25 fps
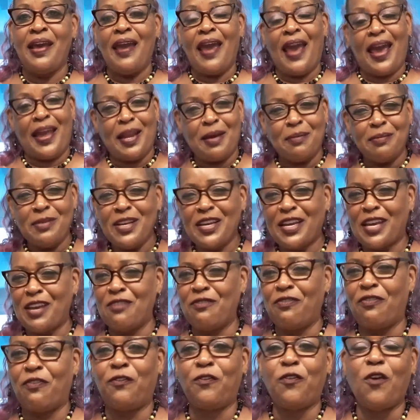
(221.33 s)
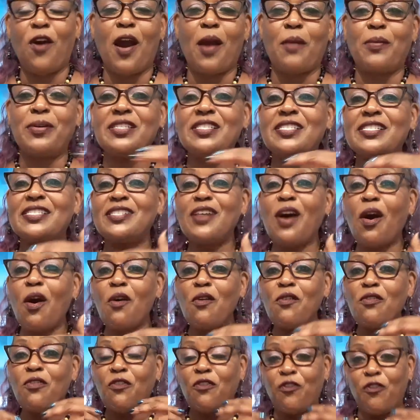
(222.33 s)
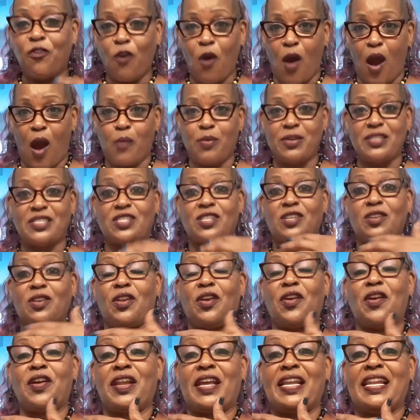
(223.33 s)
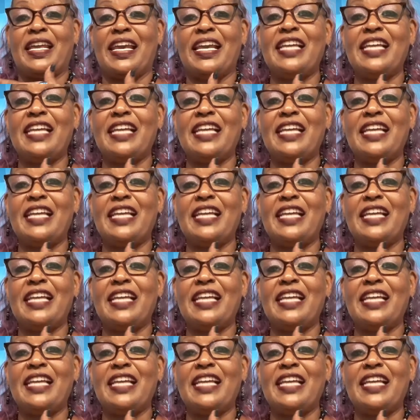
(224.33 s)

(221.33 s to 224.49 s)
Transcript: and I'm looking forward, so forward to learning